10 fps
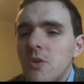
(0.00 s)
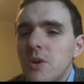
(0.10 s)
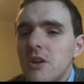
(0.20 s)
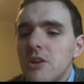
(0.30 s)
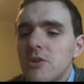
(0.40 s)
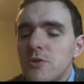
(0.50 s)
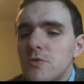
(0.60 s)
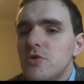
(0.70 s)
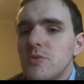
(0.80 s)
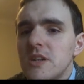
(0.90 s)
We don't know who
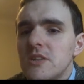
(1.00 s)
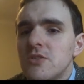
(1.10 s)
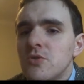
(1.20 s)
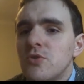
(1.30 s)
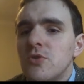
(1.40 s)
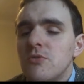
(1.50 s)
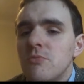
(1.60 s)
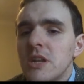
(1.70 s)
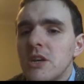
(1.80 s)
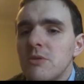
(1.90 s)
drew it, or
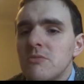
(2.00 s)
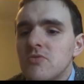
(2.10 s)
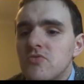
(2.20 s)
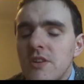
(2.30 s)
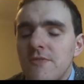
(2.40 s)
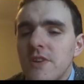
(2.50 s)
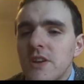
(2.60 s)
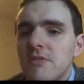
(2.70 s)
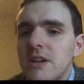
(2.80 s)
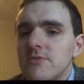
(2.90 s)
we know it was roughly
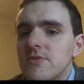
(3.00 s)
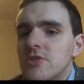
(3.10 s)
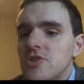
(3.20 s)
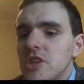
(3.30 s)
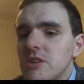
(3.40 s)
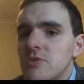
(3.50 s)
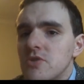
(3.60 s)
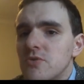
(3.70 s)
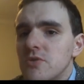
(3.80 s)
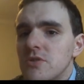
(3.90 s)
around the same
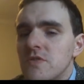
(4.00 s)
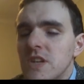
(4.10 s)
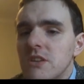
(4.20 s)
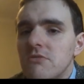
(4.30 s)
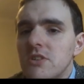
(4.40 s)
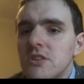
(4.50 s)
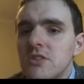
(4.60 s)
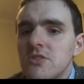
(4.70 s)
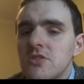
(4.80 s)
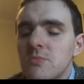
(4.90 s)
sort of era
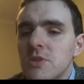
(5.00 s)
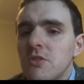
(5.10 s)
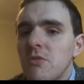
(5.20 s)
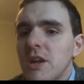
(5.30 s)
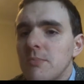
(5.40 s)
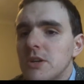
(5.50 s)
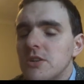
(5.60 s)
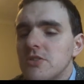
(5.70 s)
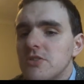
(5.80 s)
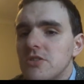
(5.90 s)
as some of the great
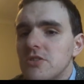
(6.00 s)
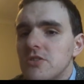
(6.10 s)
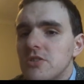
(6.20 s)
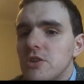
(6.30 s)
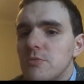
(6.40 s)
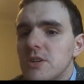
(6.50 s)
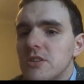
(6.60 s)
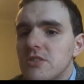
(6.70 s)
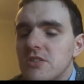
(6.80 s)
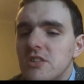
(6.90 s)
masters, the old
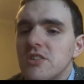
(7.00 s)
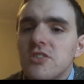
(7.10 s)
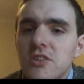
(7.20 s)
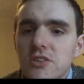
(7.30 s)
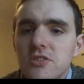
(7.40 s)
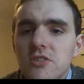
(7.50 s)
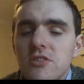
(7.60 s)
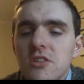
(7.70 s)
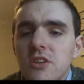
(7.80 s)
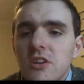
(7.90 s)
masters like Titan,
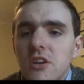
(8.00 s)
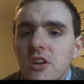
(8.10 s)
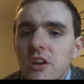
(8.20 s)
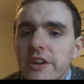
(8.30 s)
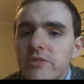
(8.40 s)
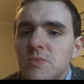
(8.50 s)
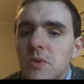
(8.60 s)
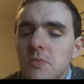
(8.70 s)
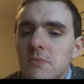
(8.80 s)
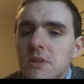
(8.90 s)
and it's
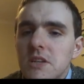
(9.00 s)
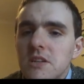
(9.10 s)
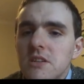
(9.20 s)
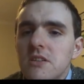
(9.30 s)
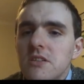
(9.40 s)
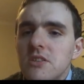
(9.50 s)
probably